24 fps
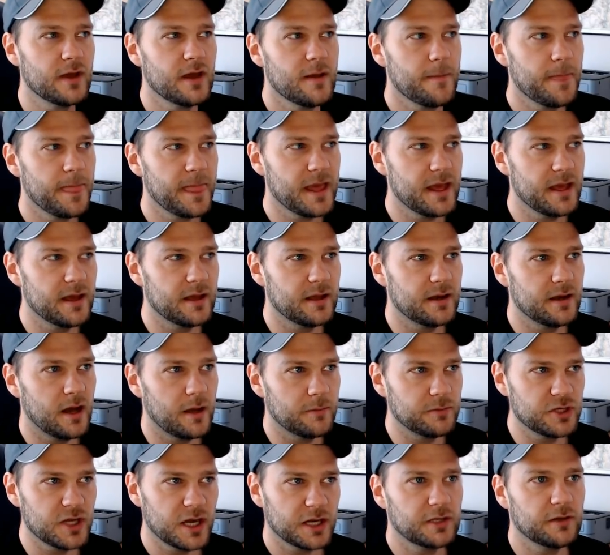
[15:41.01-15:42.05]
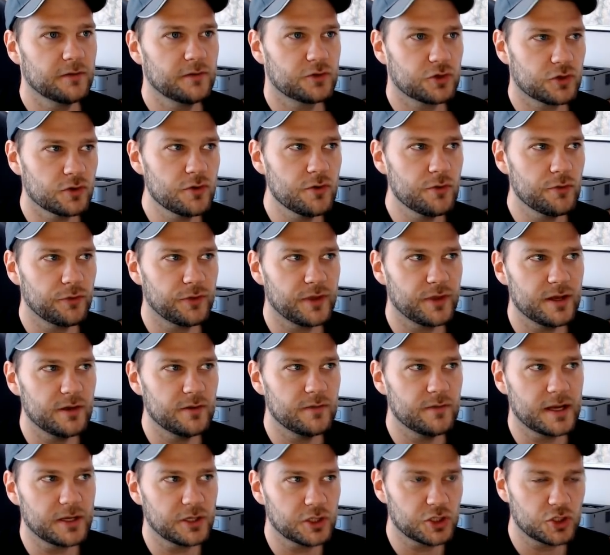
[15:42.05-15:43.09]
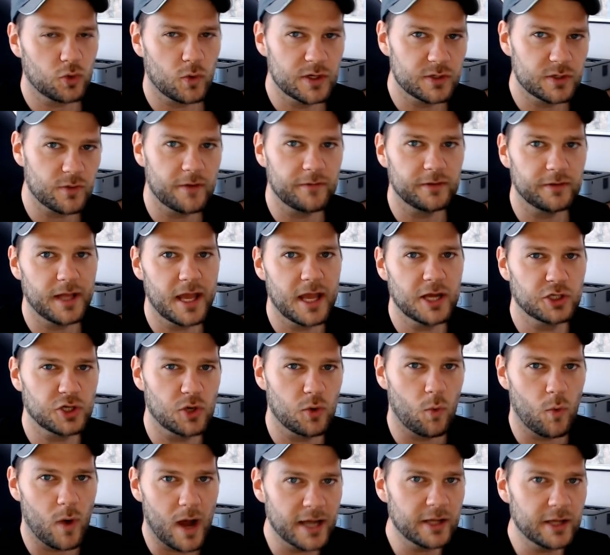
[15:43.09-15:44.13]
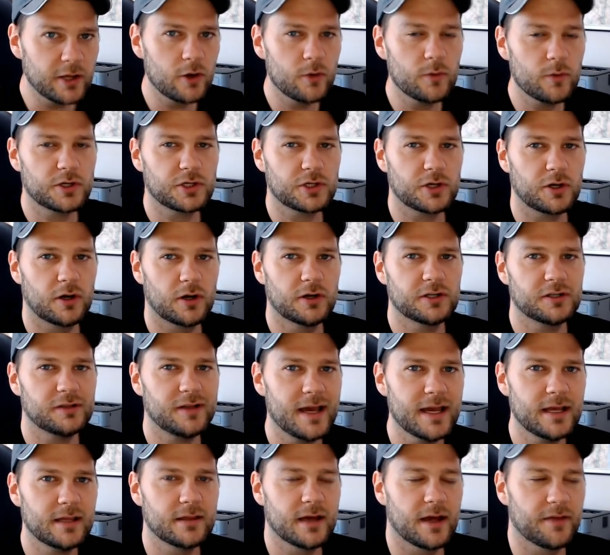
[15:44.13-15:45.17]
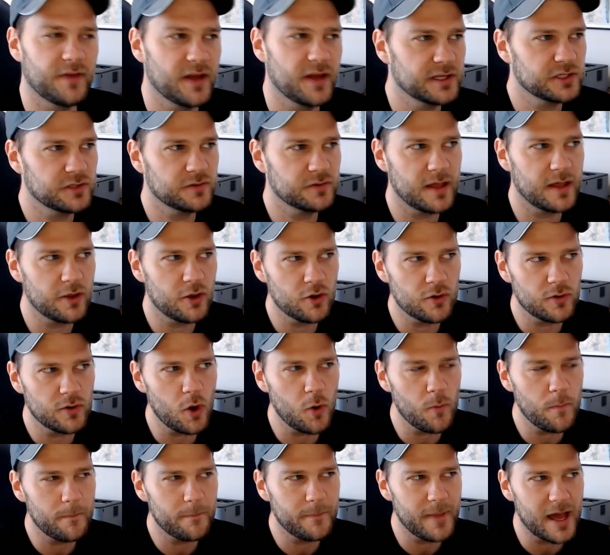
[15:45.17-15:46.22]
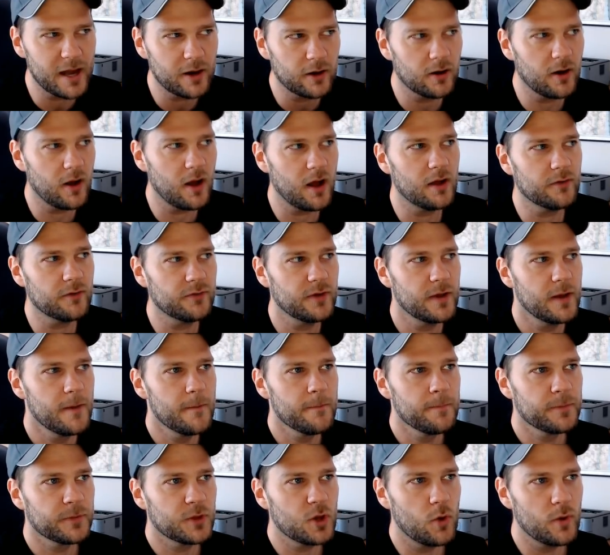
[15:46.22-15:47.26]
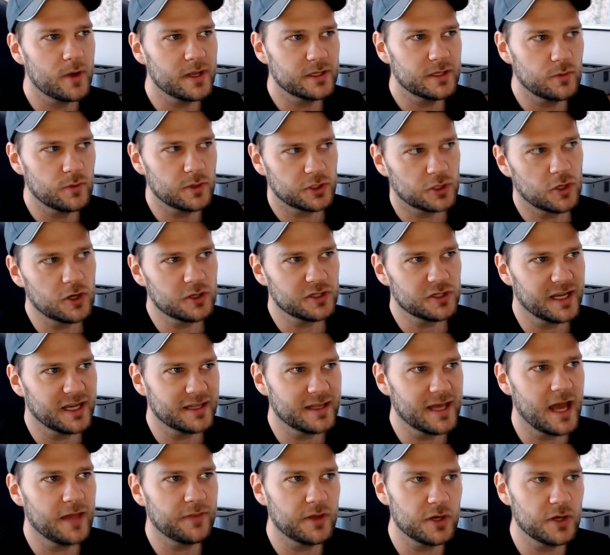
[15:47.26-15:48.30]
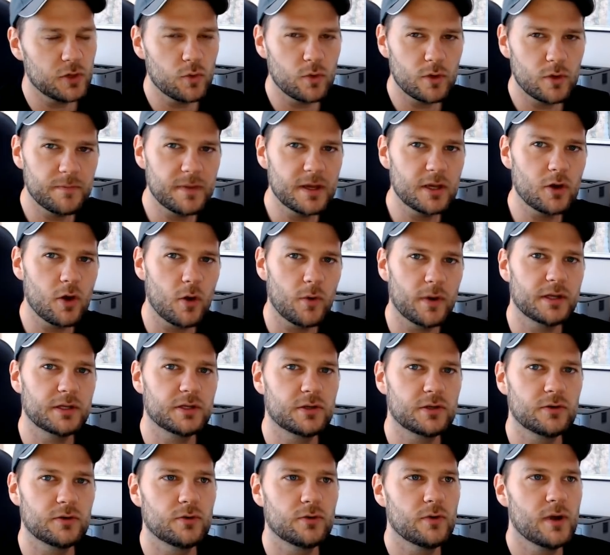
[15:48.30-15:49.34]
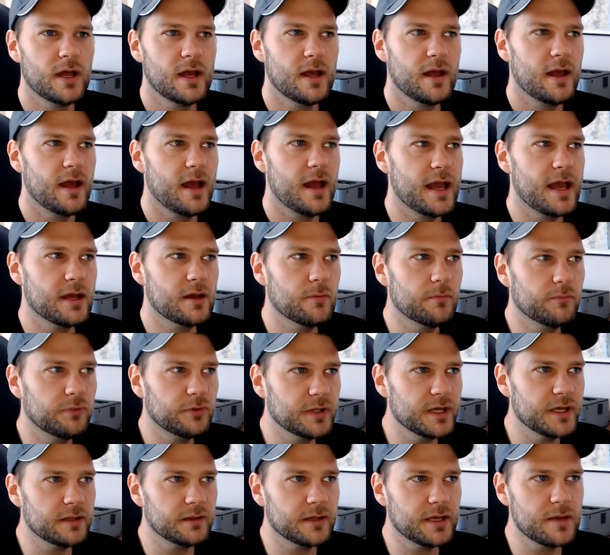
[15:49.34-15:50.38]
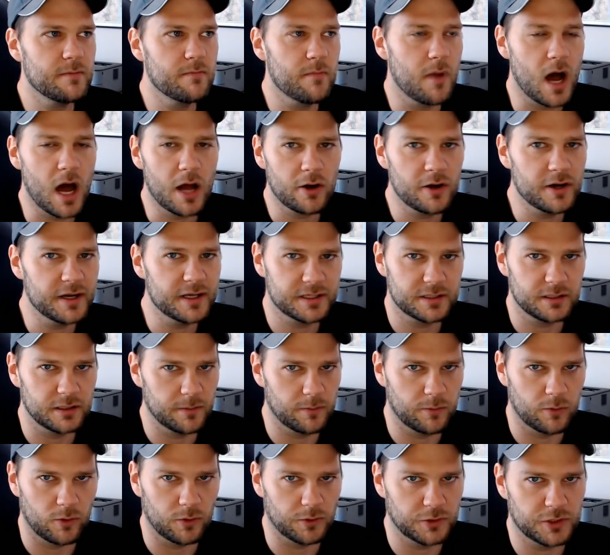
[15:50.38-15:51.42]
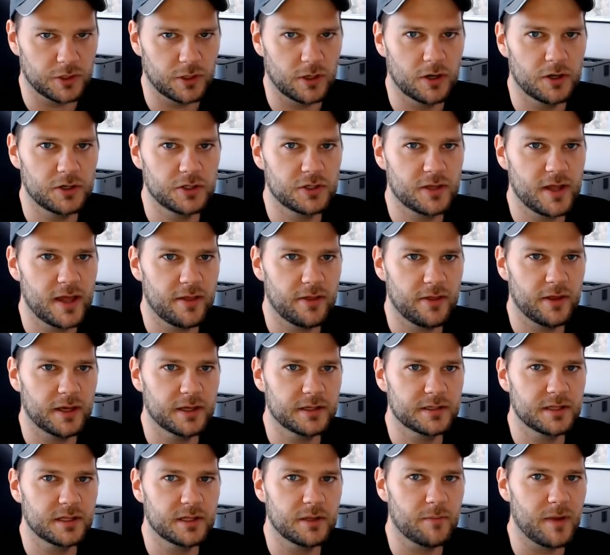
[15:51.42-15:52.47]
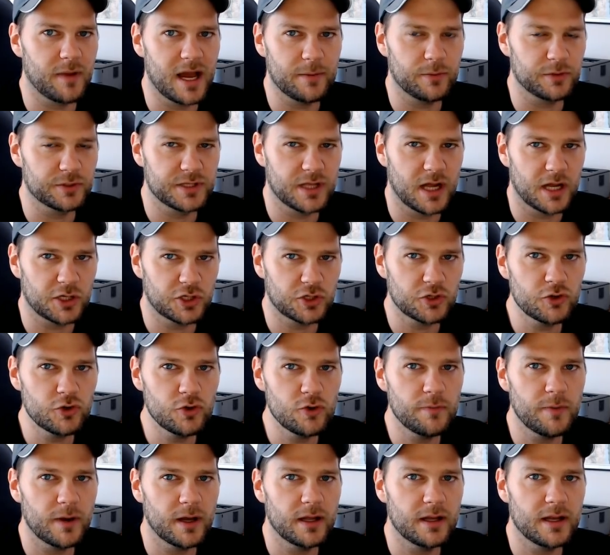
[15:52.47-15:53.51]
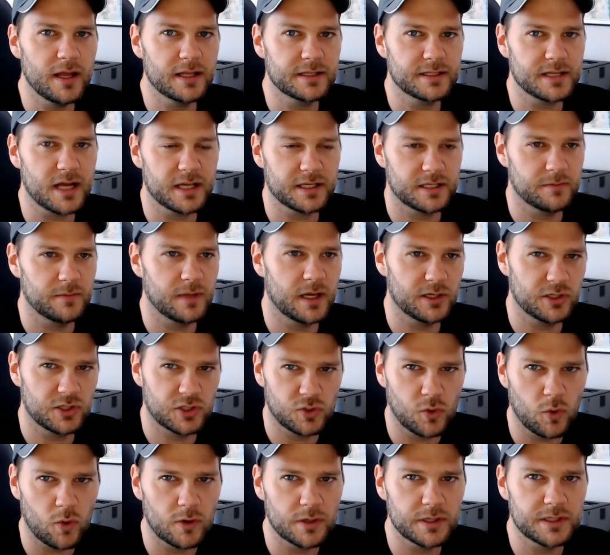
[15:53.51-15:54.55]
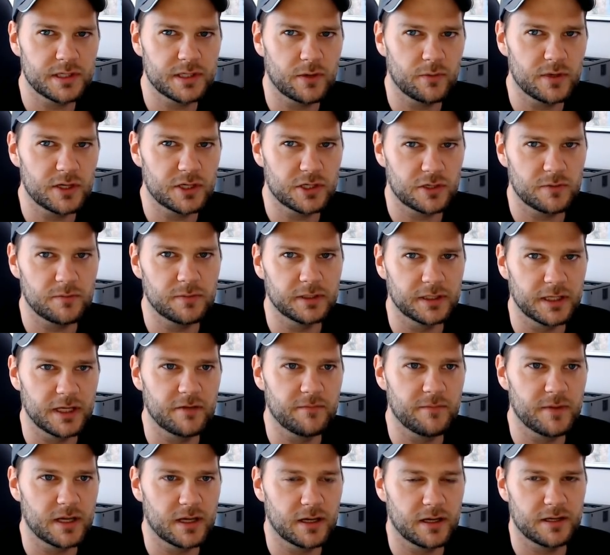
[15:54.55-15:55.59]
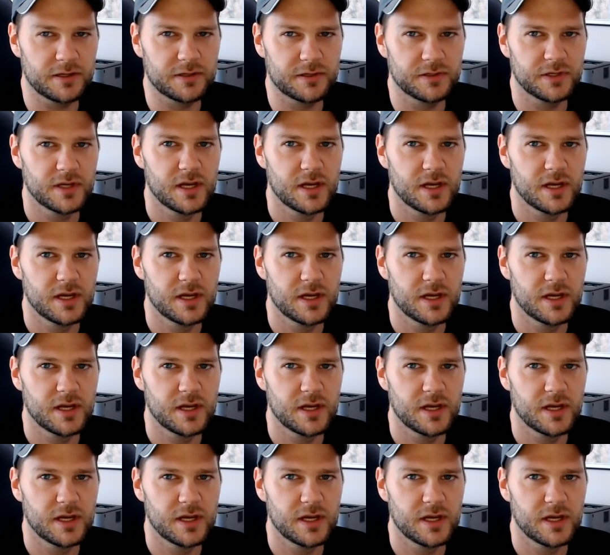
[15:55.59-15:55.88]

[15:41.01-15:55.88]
in objective truth, then that destroys revelation. Why go to a church like that? That's that you're no better off going to a church like that than you would be going to a completely modernist liberal church that thinks that the Bible's not true, but it's got some nice stories that we should believe because